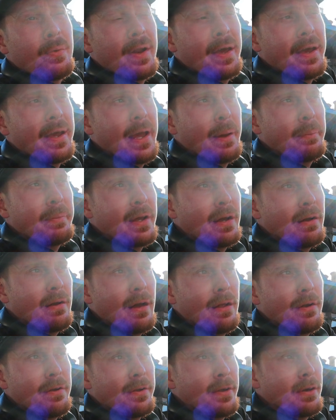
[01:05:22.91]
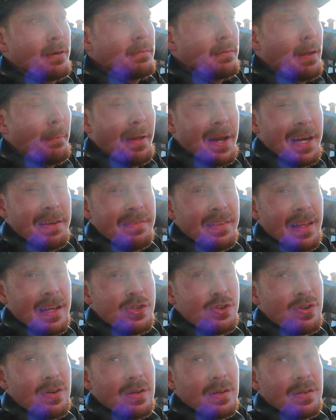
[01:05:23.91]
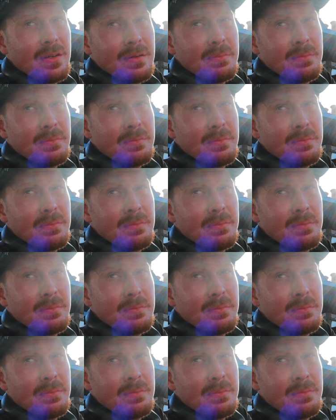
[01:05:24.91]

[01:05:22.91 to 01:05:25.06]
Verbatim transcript: what I am now. I don't know. I'm not even that drunk.